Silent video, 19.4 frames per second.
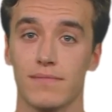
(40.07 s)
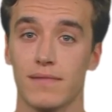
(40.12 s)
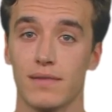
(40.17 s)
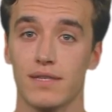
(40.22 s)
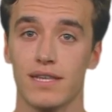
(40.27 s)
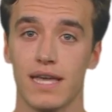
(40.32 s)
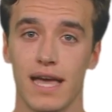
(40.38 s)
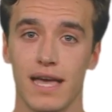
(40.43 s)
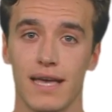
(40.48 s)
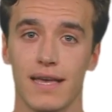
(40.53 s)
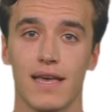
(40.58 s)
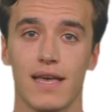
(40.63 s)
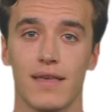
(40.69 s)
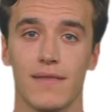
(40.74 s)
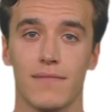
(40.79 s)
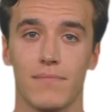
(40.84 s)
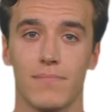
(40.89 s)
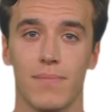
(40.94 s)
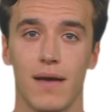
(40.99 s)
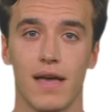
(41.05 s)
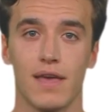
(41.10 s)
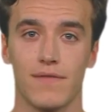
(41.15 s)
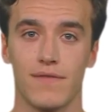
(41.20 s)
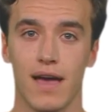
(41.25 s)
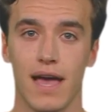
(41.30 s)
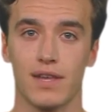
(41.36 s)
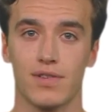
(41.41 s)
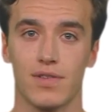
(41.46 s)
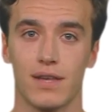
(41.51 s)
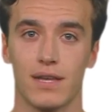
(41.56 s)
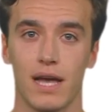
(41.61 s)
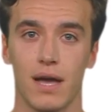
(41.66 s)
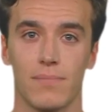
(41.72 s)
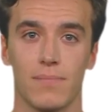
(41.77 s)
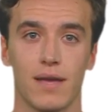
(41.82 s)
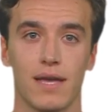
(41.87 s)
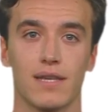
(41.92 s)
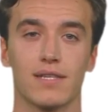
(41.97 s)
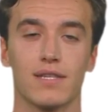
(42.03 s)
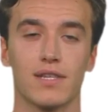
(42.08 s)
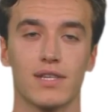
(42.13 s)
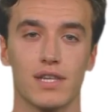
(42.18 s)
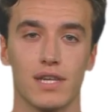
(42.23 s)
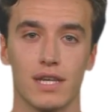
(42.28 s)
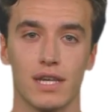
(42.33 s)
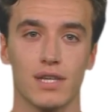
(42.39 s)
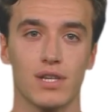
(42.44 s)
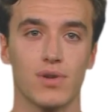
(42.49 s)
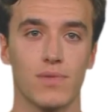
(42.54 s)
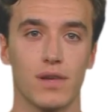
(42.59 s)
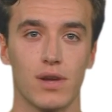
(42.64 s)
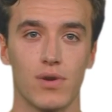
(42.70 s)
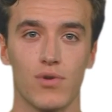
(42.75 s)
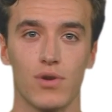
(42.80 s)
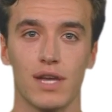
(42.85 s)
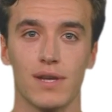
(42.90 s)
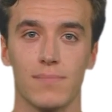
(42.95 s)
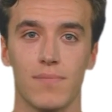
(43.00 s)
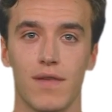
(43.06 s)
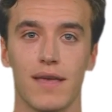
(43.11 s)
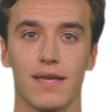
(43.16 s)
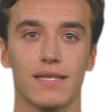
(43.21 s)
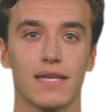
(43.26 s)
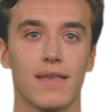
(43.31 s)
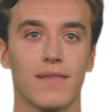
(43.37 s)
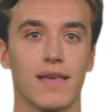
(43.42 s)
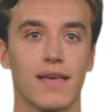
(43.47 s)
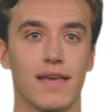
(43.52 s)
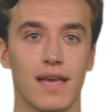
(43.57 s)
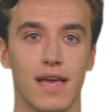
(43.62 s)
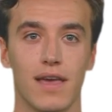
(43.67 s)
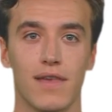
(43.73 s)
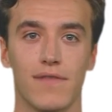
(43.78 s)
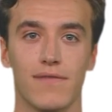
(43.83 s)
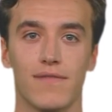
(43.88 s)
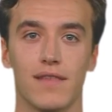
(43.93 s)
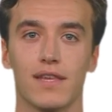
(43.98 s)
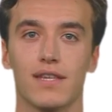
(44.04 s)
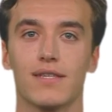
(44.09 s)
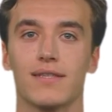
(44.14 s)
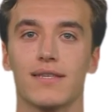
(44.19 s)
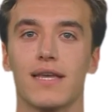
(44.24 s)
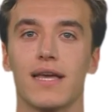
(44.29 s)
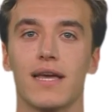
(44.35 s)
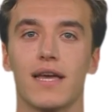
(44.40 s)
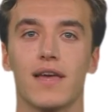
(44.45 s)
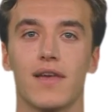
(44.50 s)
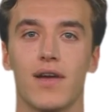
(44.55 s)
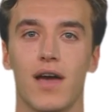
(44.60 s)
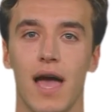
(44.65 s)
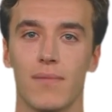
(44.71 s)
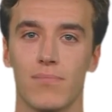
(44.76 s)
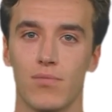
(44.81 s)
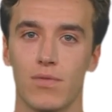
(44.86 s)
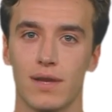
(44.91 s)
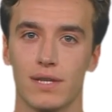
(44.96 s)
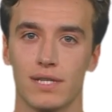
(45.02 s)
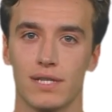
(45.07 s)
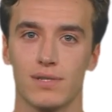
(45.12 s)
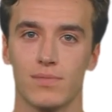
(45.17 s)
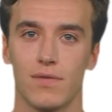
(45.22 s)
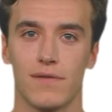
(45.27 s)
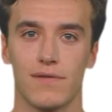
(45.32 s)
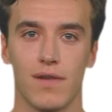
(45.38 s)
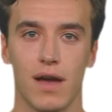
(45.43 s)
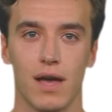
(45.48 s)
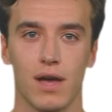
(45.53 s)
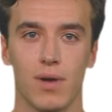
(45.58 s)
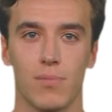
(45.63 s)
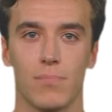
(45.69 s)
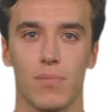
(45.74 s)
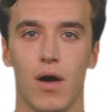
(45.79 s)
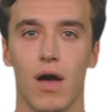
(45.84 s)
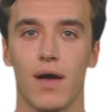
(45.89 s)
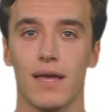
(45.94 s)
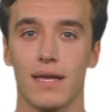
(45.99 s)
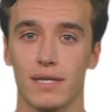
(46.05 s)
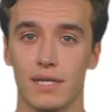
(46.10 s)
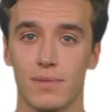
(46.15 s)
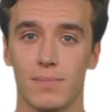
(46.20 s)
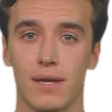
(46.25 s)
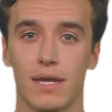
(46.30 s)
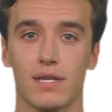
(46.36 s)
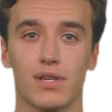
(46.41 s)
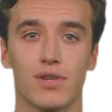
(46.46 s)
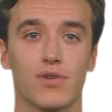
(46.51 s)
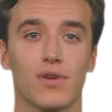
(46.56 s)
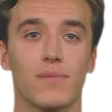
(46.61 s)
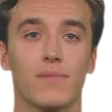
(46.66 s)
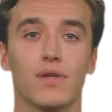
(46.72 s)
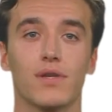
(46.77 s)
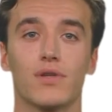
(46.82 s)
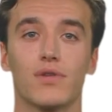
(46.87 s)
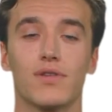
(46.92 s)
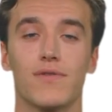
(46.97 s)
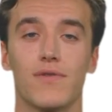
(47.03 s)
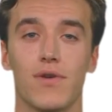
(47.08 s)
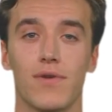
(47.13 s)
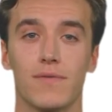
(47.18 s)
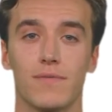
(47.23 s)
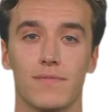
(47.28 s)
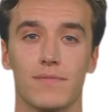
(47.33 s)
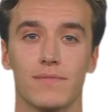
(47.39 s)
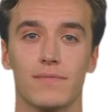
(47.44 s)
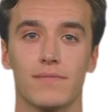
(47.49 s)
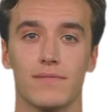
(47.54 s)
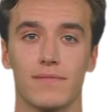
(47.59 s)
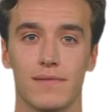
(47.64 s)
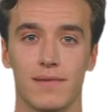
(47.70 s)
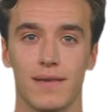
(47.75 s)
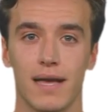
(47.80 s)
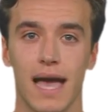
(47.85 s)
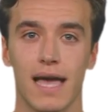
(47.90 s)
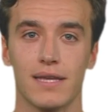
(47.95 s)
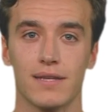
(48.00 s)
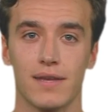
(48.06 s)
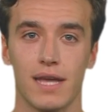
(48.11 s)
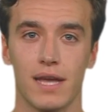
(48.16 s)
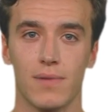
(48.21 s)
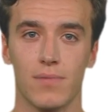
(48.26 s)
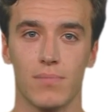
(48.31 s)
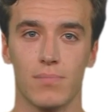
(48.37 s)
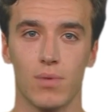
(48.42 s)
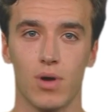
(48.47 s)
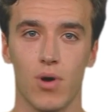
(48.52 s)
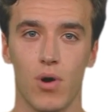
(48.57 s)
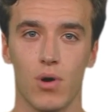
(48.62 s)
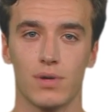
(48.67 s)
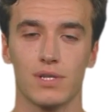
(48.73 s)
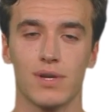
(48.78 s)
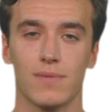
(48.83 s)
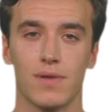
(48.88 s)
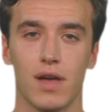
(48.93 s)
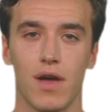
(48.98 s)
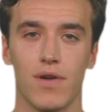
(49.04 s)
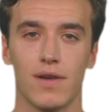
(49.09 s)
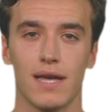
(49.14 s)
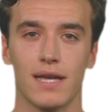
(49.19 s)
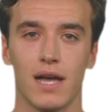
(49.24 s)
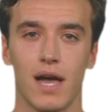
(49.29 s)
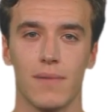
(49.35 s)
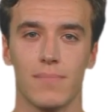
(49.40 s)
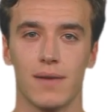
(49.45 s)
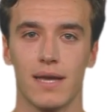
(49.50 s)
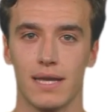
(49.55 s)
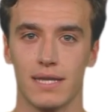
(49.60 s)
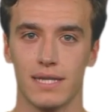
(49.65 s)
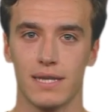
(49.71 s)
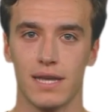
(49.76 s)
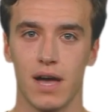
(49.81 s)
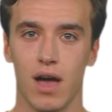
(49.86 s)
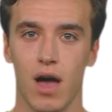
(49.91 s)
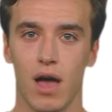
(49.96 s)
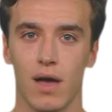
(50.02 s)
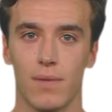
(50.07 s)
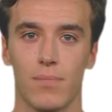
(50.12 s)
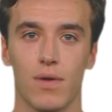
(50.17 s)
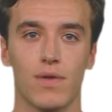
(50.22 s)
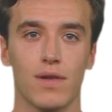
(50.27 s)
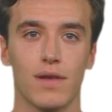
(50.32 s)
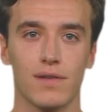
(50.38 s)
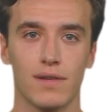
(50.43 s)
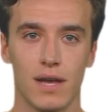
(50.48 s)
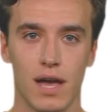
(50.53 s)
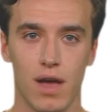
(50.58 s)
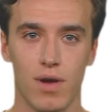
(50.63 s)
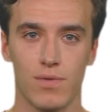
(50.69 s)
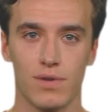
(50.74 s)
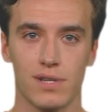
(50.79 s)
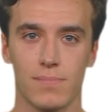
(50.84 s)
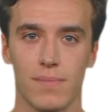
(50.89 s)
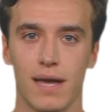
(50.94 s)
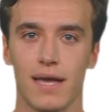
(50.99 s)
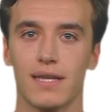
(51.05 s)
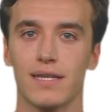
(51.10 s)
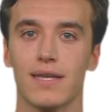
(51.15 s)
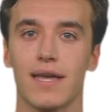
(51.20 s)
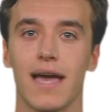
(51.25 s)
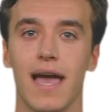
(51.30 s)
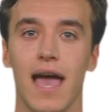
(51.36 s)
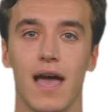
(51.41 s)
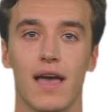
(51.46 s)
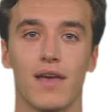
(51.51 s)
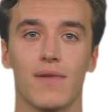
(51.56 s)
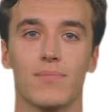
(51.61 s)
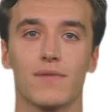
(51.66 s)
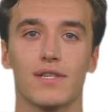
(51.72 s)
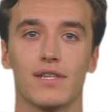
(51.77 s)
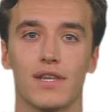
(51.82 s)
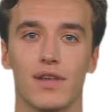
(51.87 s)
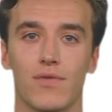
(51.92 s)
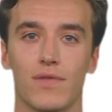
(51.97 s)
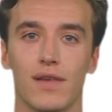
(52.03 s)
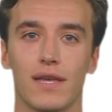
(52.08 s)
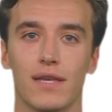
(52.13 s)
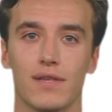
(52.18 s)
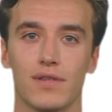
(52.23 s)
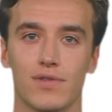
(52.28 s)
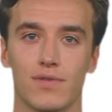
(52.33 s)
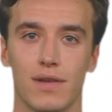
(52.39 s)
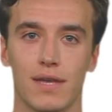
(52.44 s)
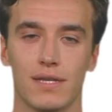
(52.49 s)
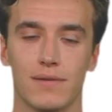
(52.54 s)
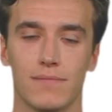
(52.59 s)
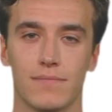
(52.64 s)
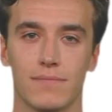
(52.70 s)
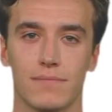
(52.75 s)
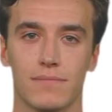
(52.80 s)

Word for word: Secondly, manufacturing companies seeking to increase productivity and efficiency in their operations will find our product to be extremely useful. Lastly, we are also targeting companies in the automotive, aerospace, and heavy machinery industries.